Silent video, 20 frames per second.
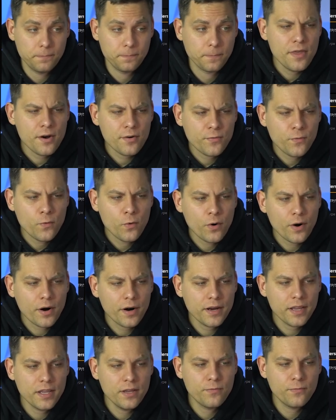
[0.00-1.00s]

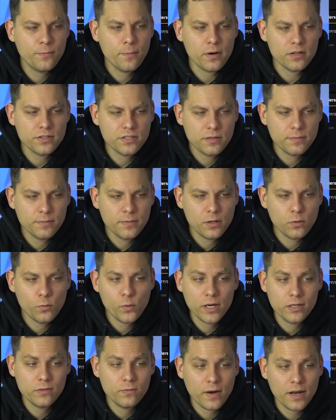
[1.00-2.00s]
Therefore, if possible,
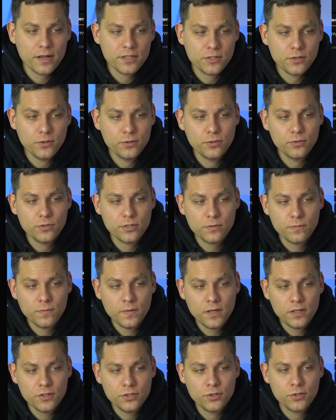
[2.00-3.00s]
we advise you to
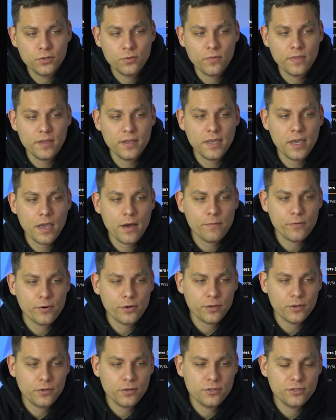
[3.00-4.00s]
switch to the
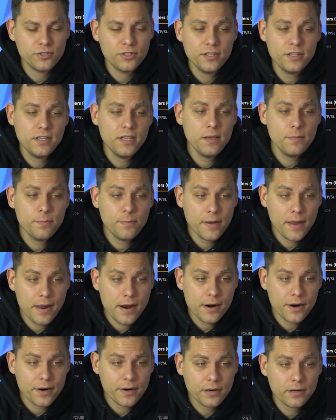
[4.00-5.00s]
Euro-USDT
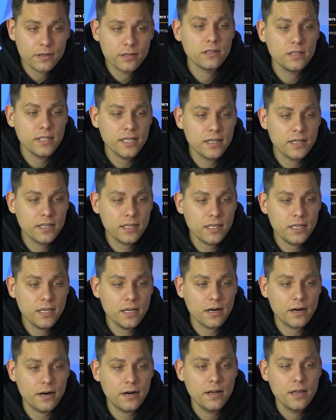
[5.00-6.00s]
pair, click
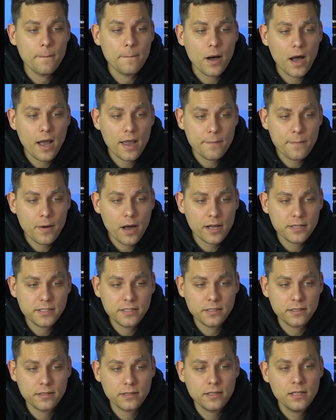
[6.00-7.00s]
here Buy
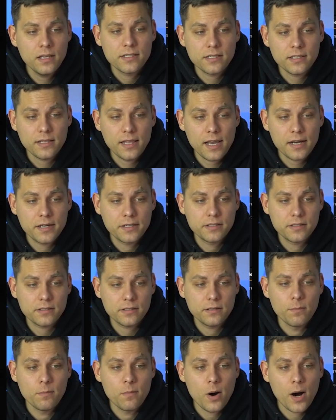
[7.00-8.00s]
button, select
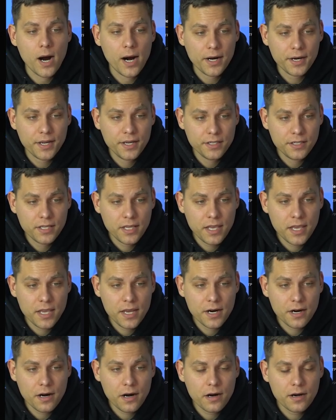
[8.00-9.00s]
Market
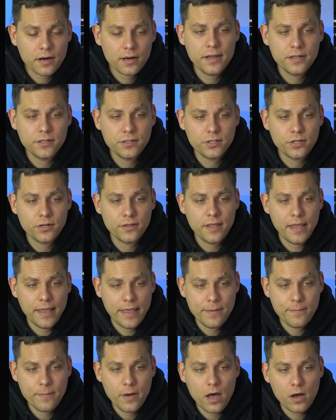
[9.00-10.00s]
here, enter the
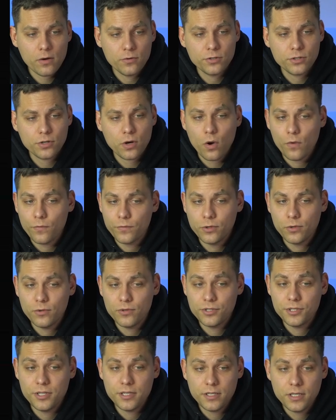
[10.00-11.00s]
amount of
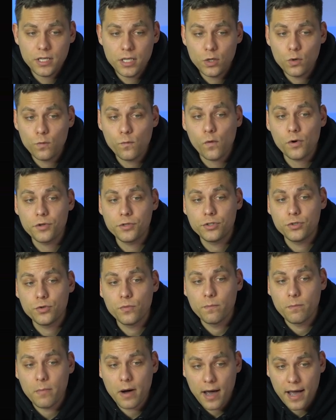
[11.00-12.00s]
USDT you want to
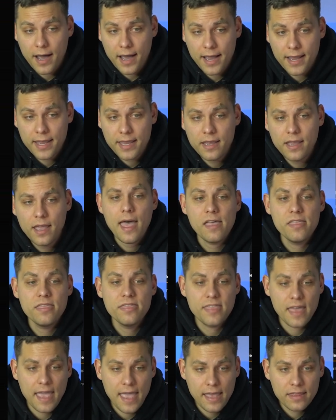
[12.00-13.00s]
buy,
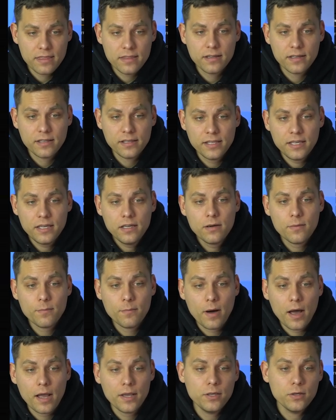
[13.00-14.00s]
and then click
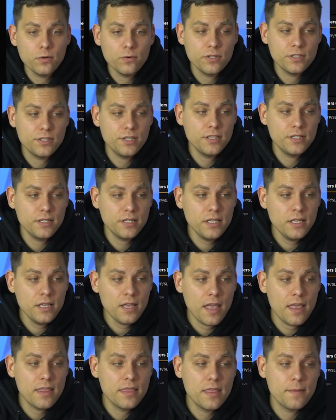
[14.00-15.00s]
Buy USDT
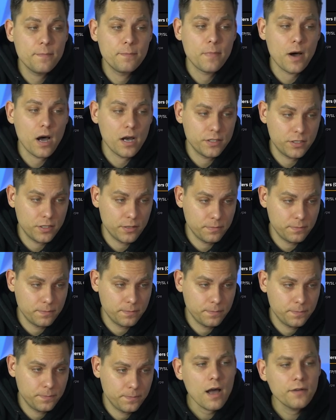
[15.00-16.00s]
at the bottom.
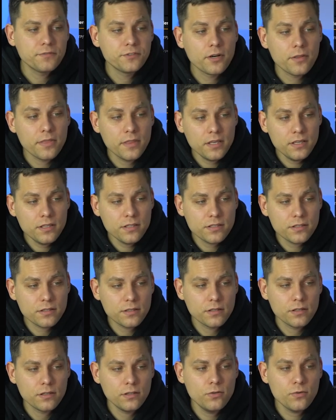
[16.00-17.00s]
After
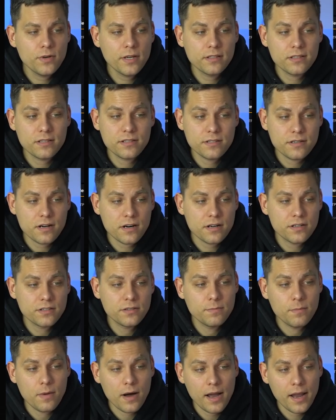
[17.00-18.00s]
this, you can start
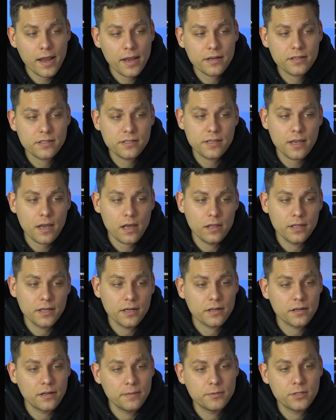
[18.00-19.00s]
buying,
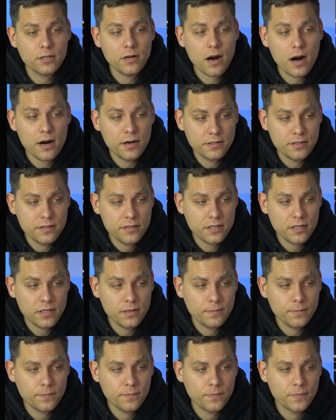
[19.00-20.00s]
selling
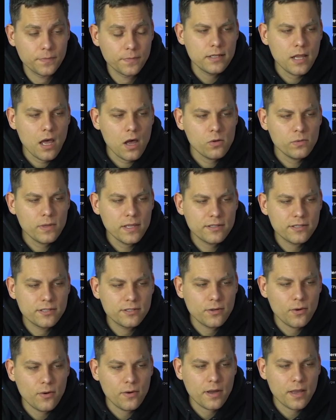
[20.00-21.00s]
cryptocurrency. Now let's
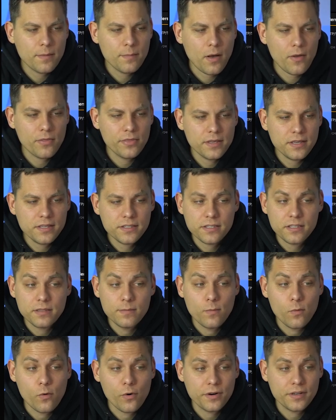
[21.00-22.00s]
talk about this in
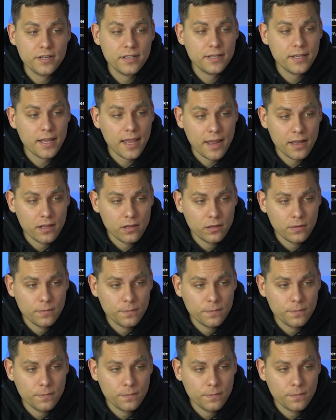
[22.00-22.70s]
more detail.